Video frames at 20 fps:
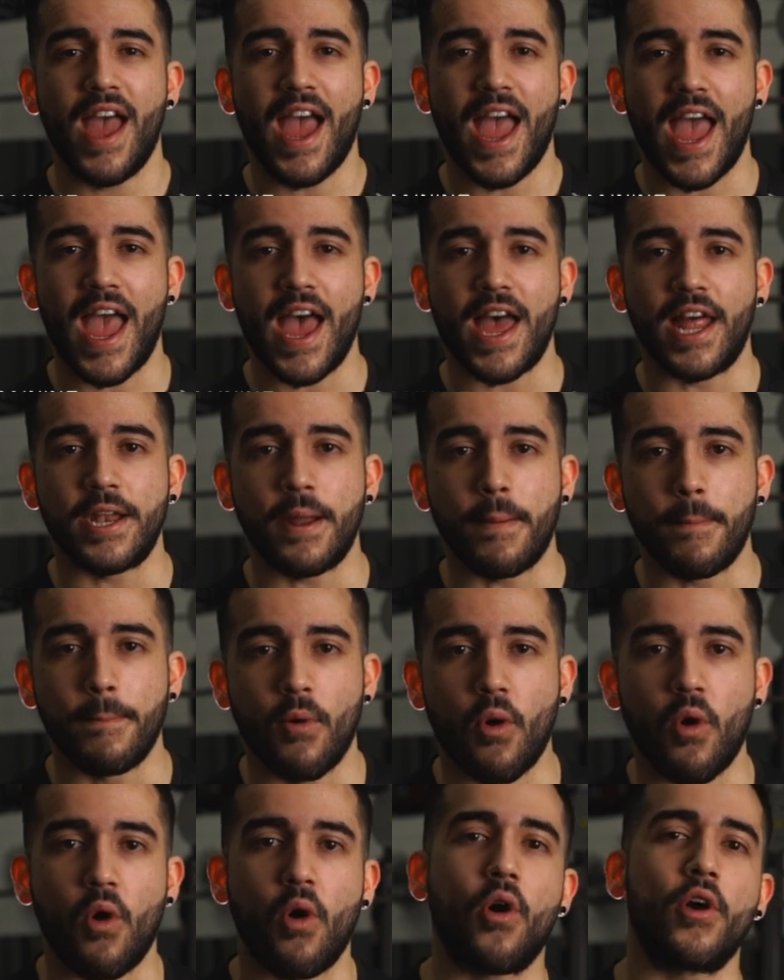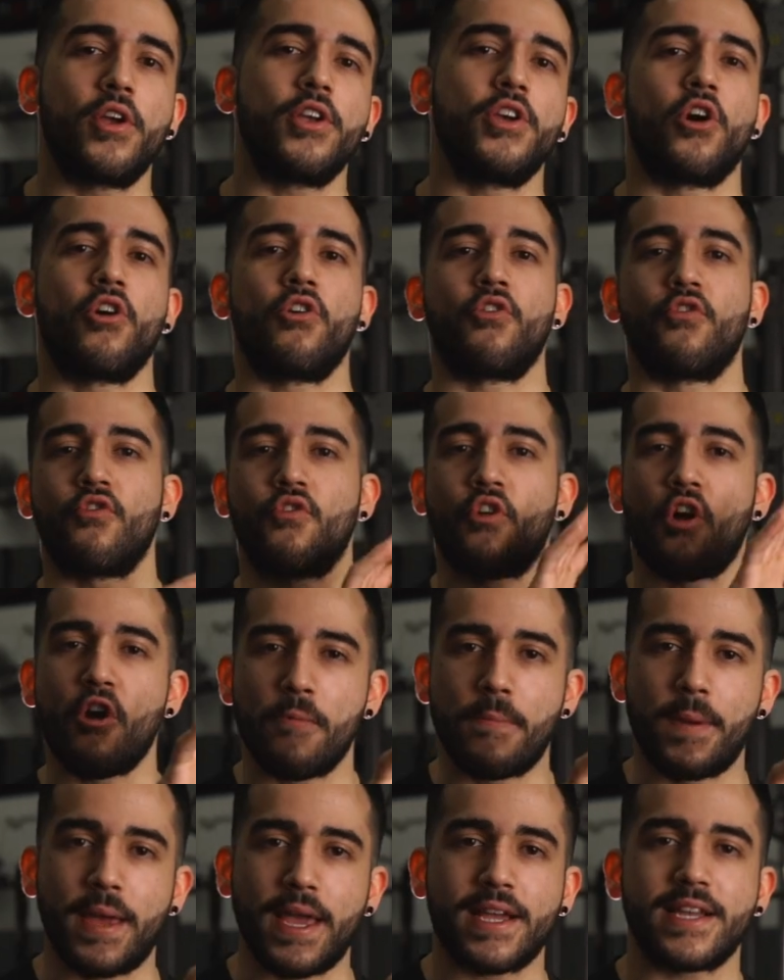and more, you know,
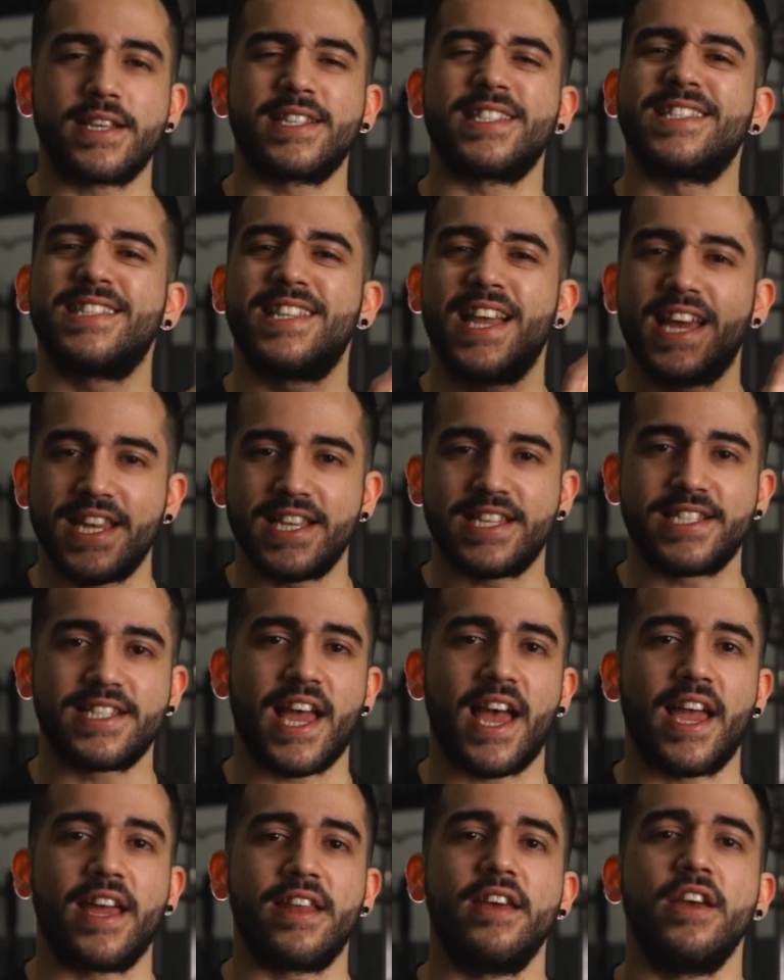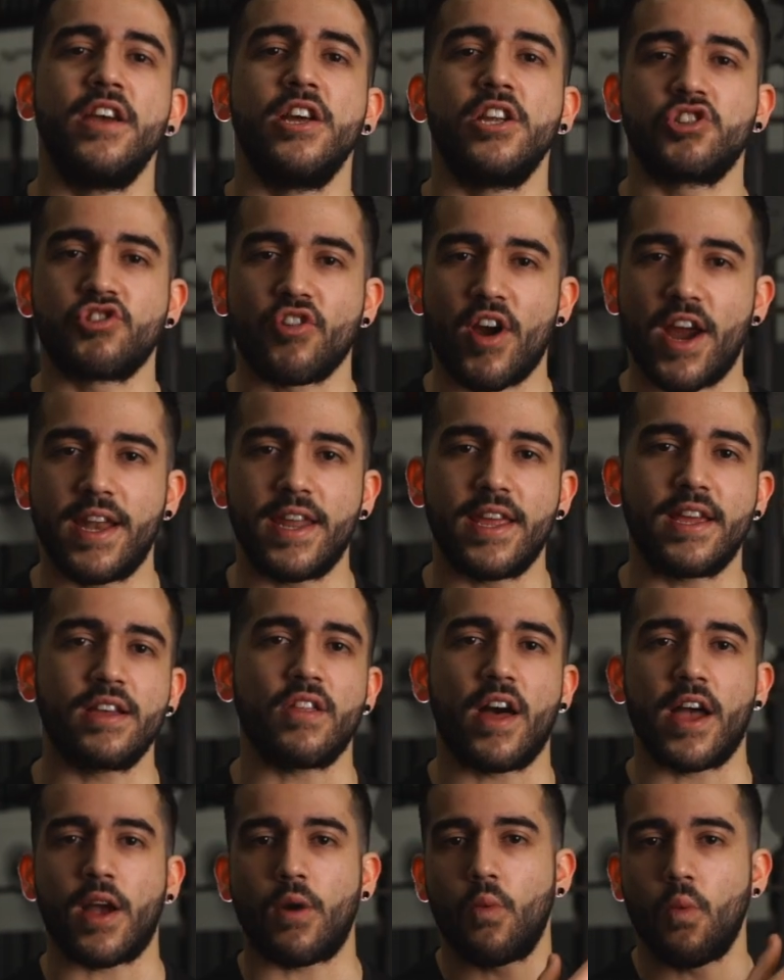aerobic steady state training
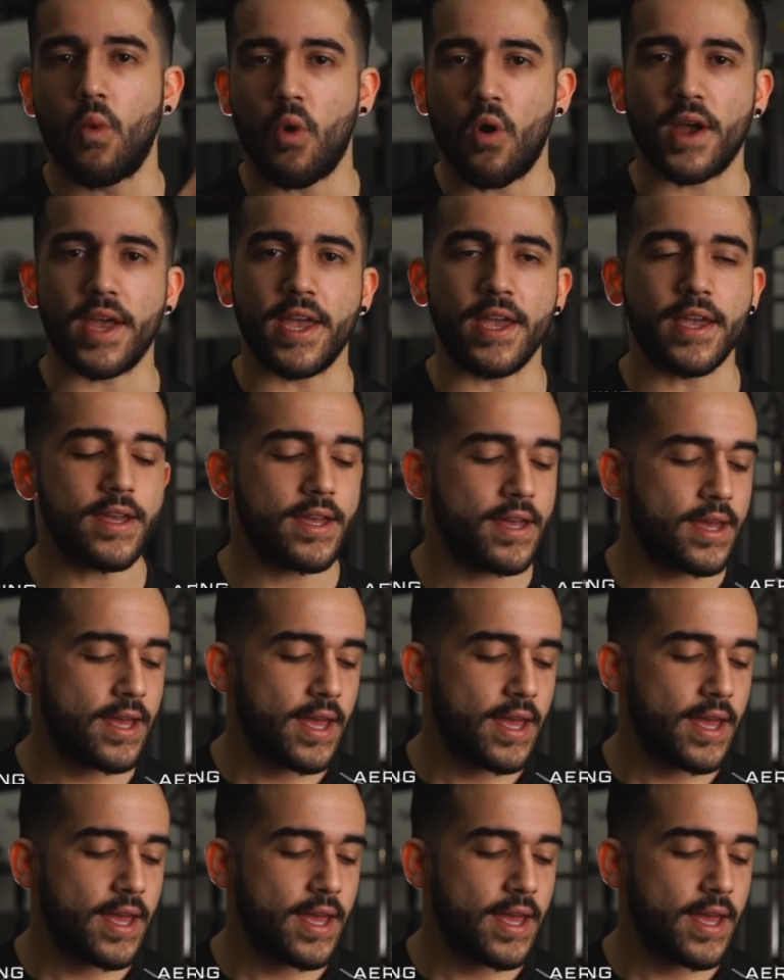like walking.